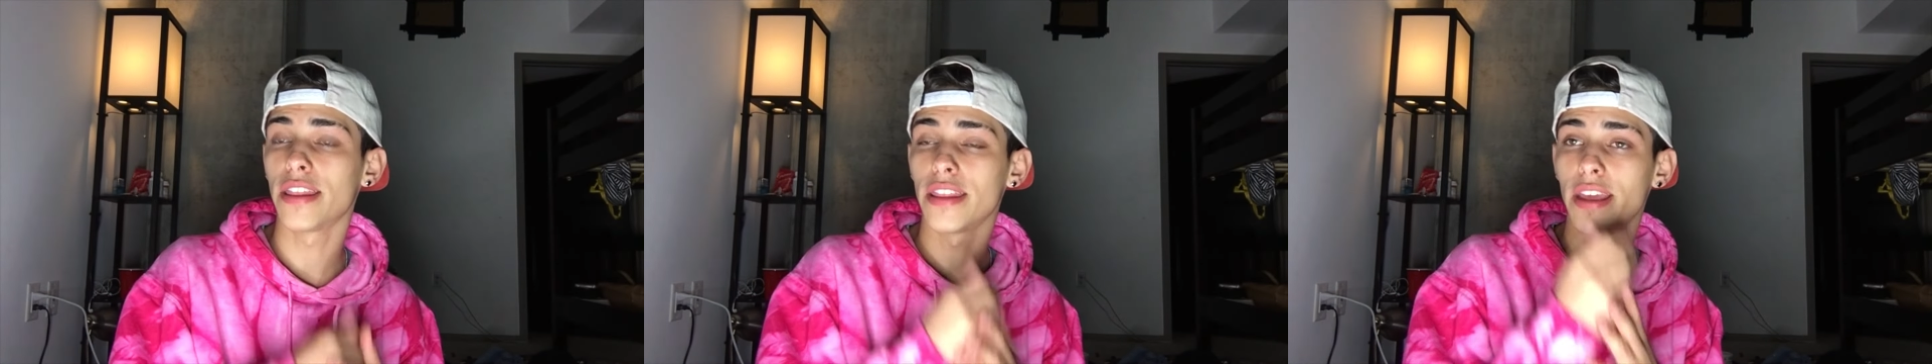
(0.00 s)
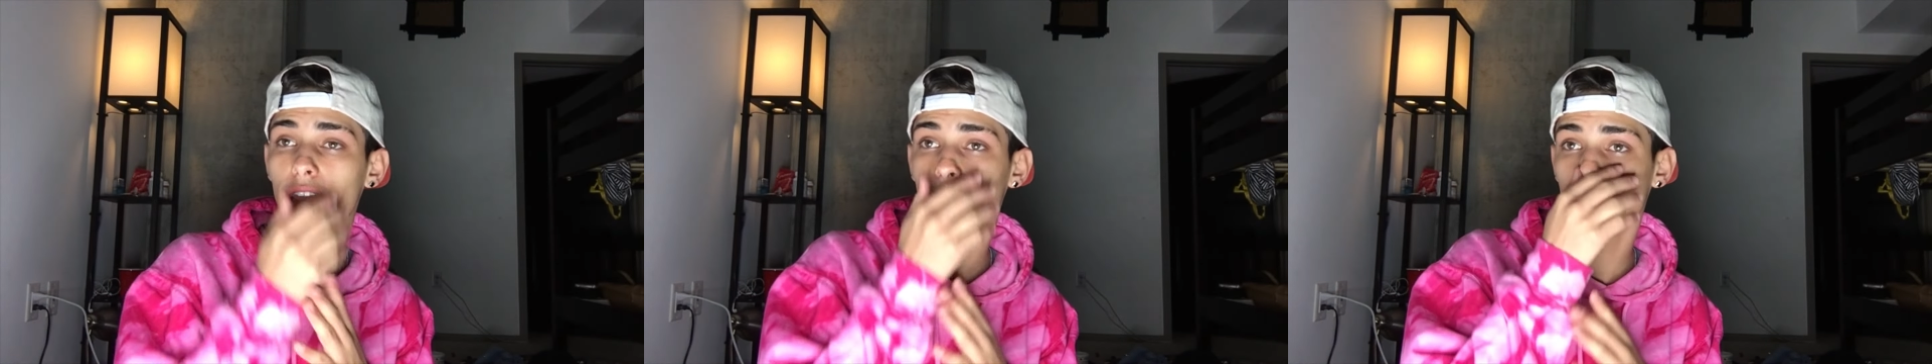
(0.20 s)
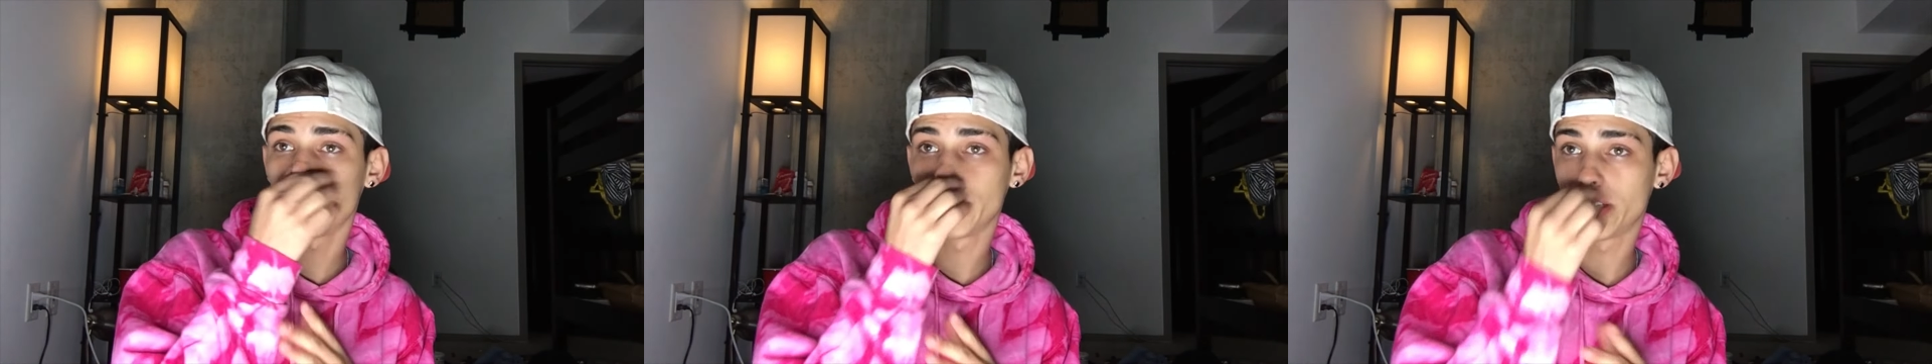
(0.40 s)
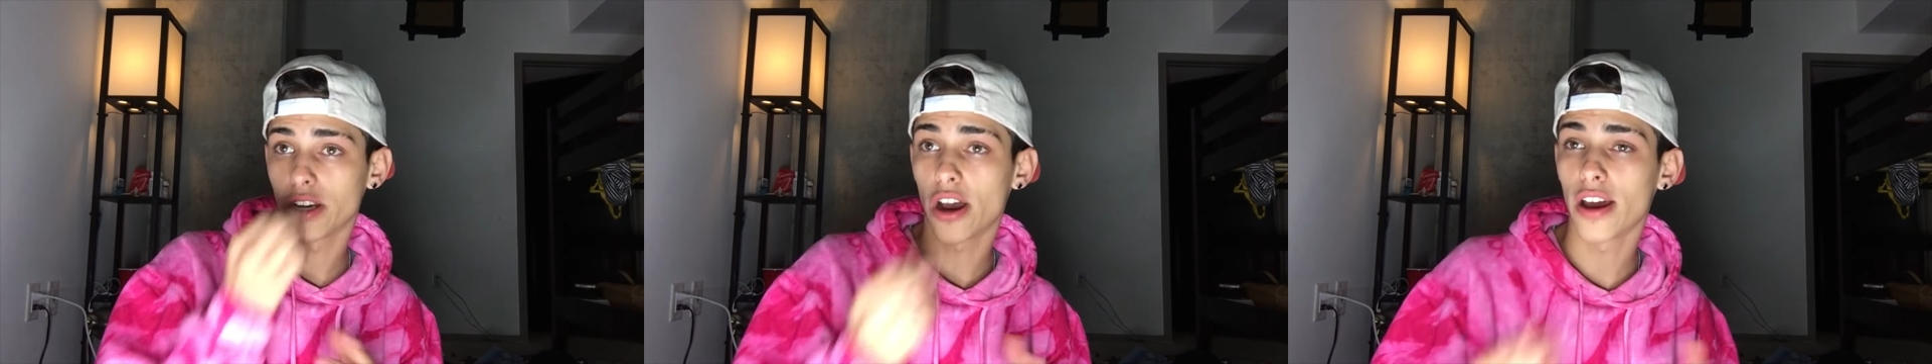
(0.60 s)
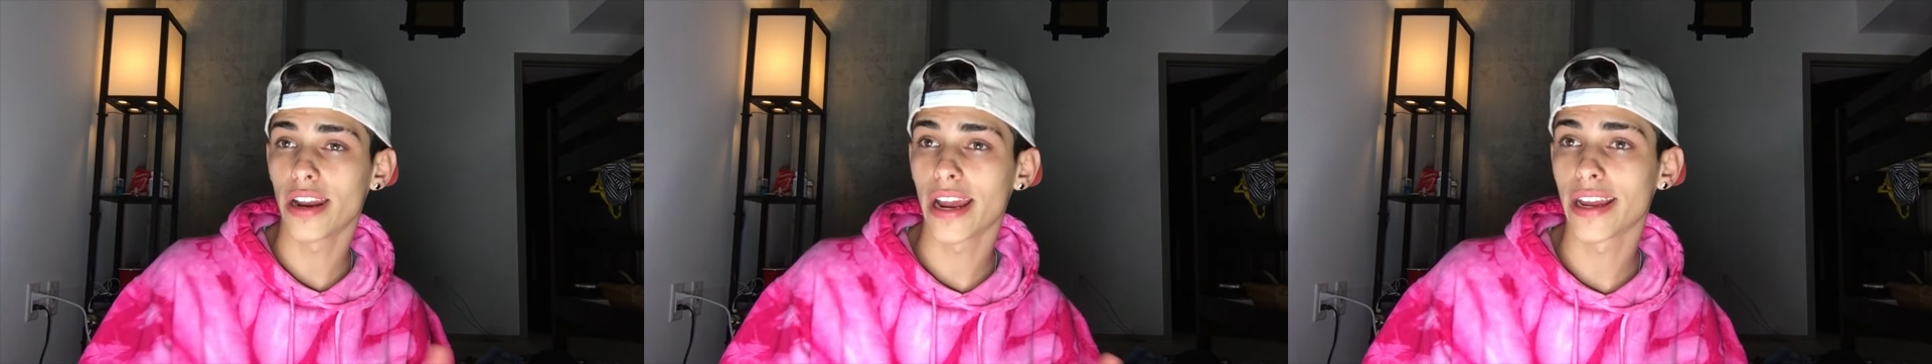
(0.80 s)
and then
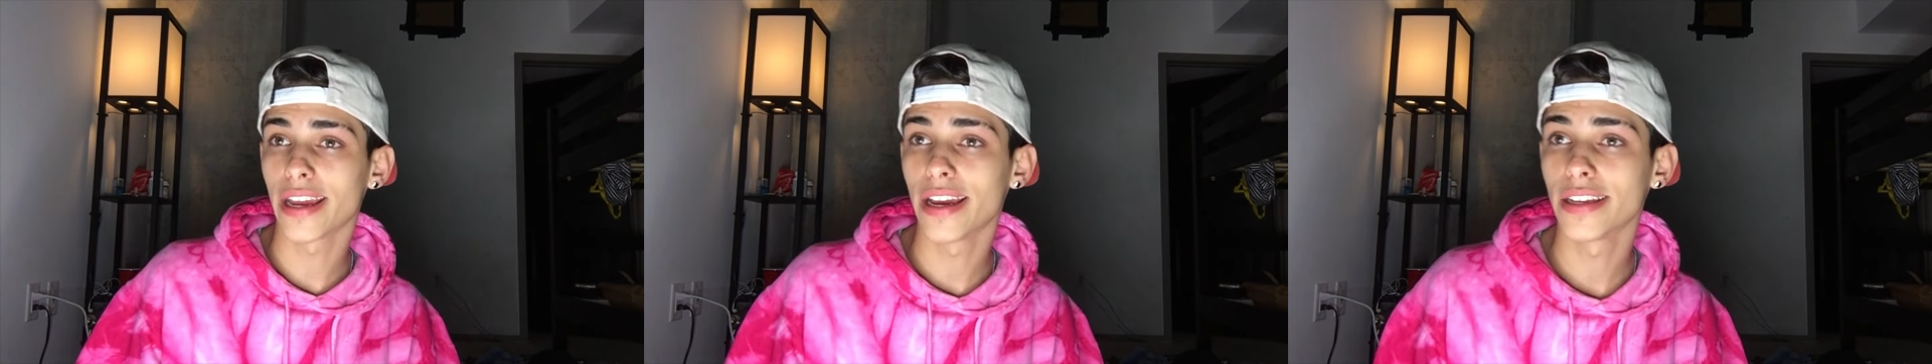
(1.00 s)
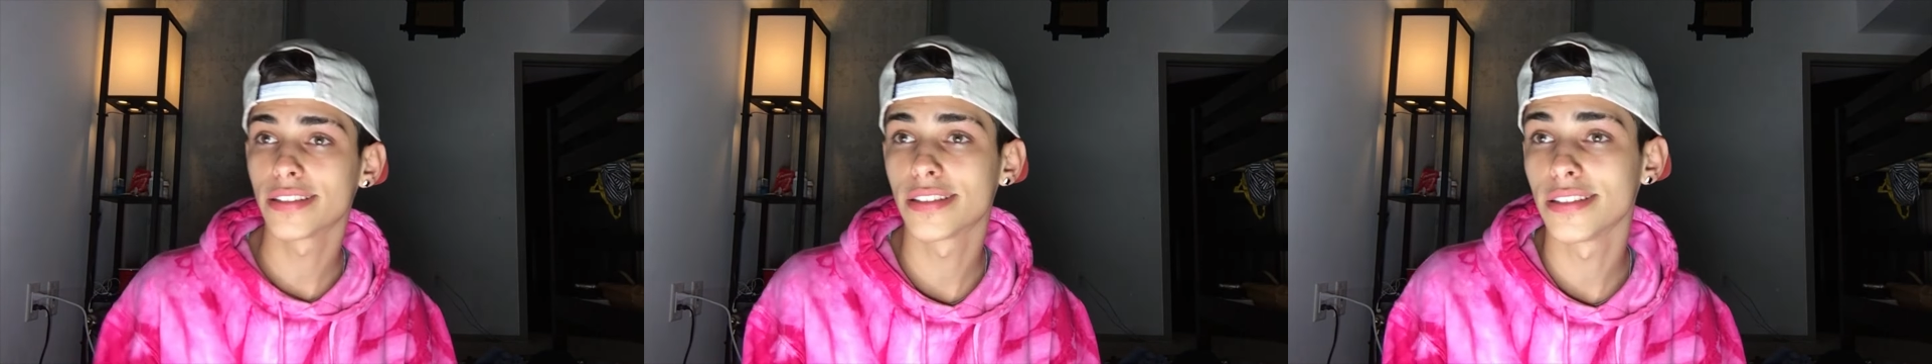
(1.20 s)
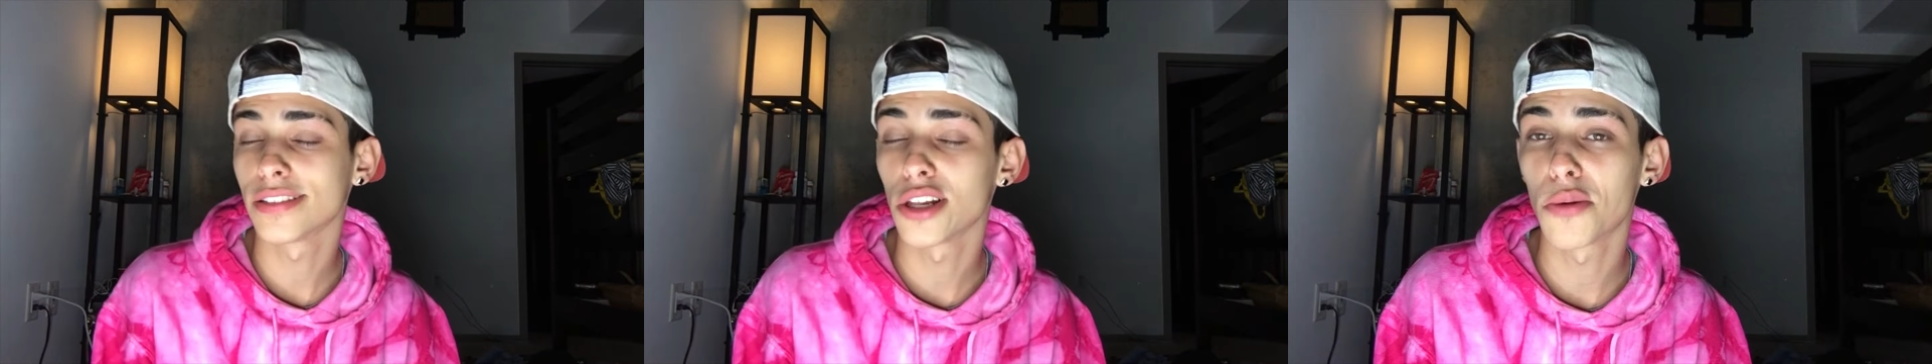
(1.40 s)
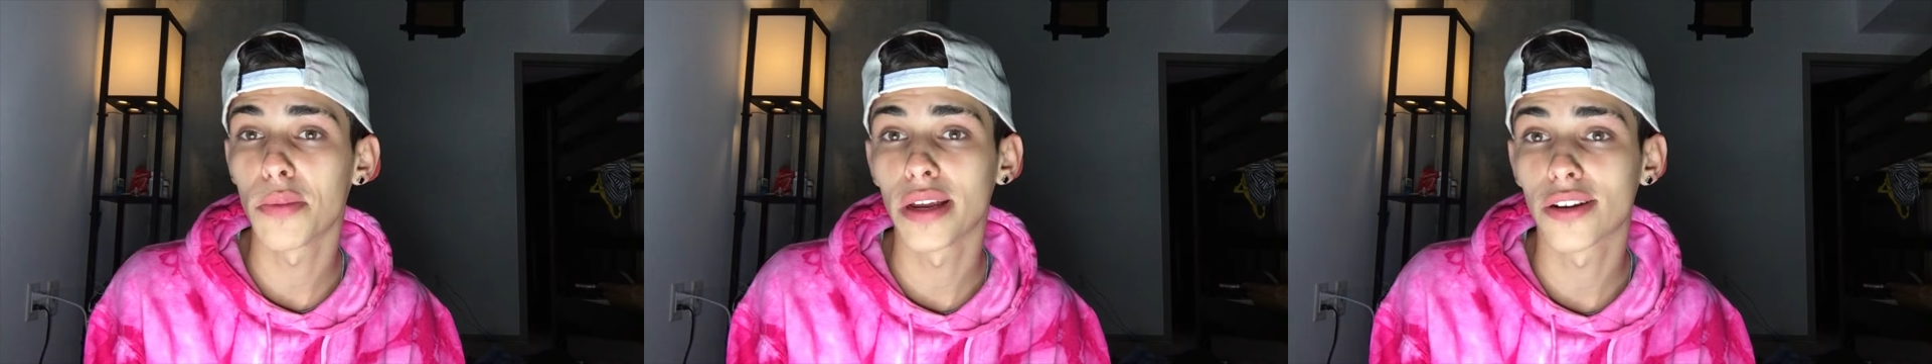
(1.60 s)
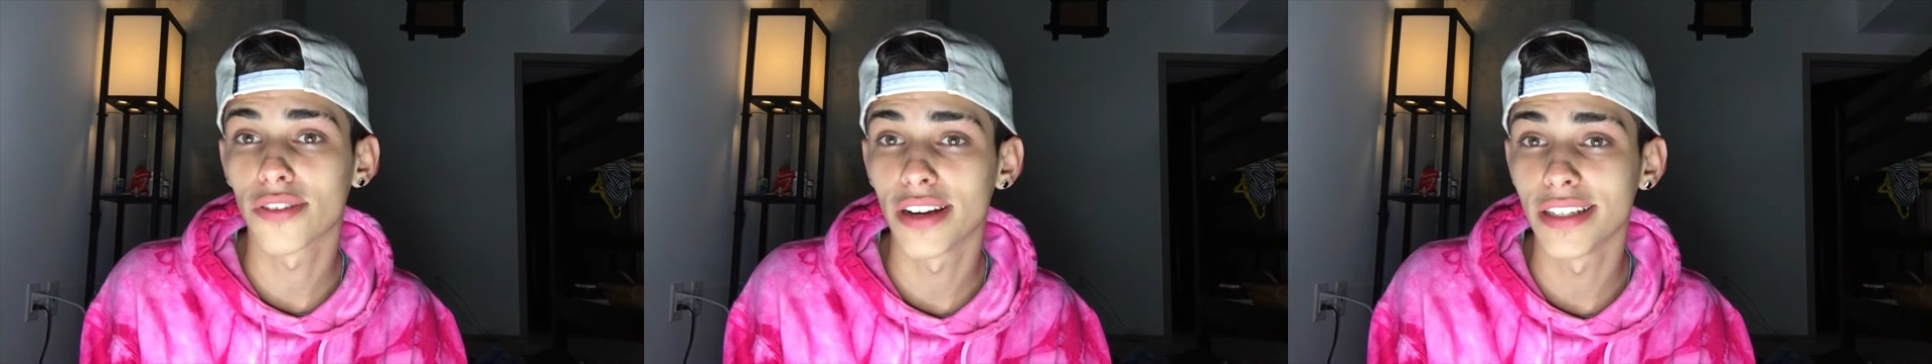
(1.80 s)
John, I guess, he's a little
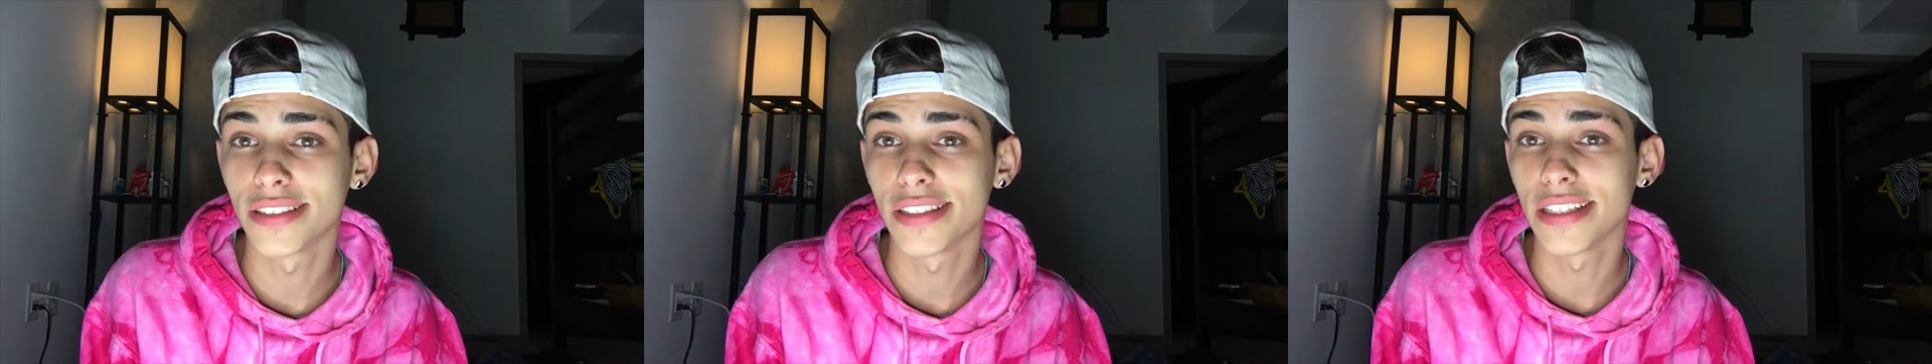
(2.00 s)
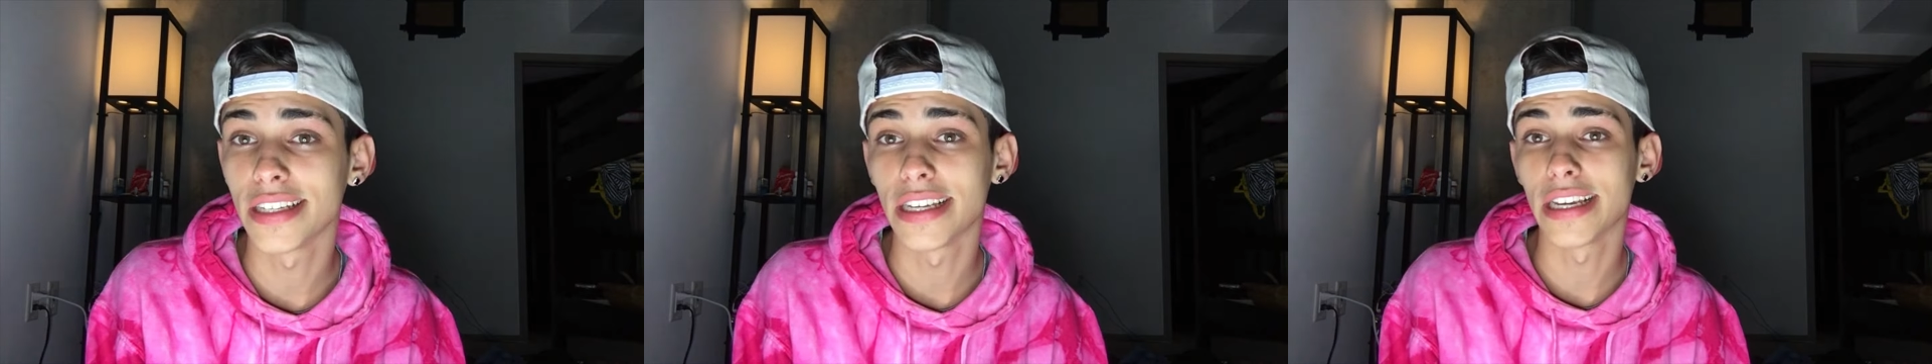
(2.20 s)
bit crazy.